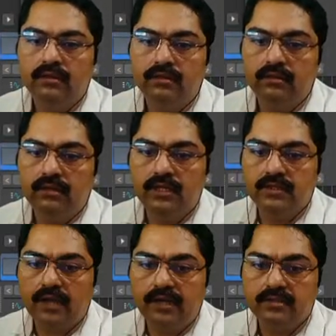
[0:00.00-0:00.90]
three
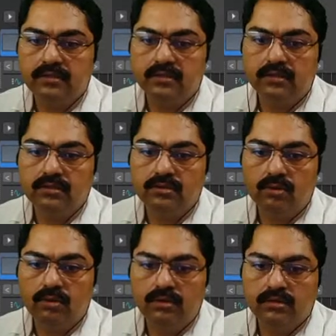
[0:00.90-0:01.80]
sides. So
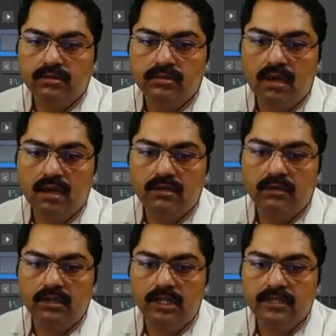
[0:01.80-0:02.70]
it's a
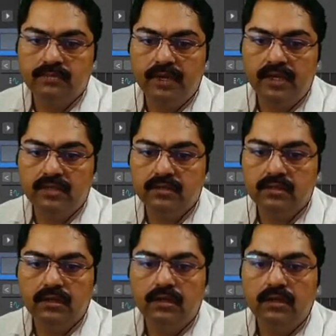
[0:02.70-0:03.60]
3D space.
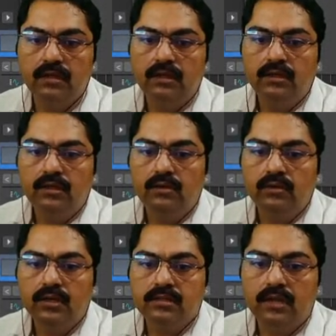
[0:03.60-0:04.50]
You
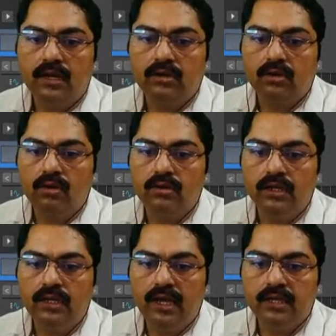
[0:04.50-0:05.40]
can select on
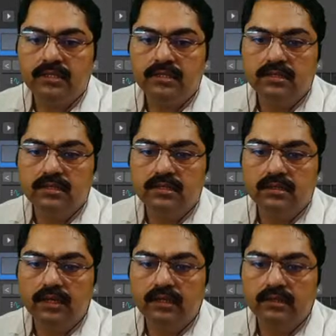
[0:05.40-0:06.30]
any axis,
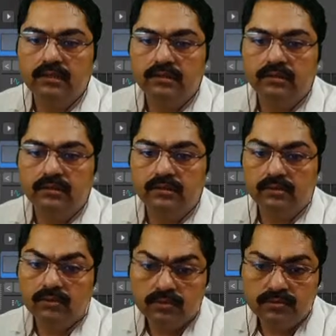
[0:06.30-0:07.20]
like
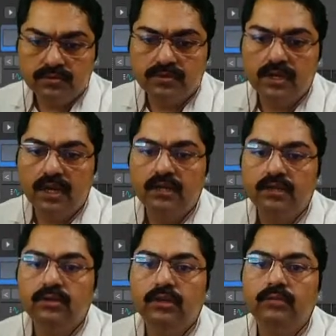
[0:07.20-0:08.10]
Z, you
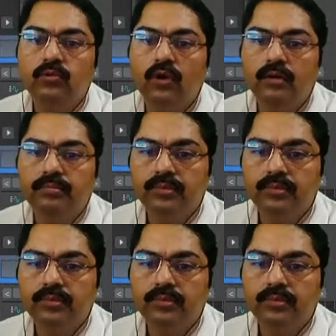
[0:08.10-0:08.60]
can move up,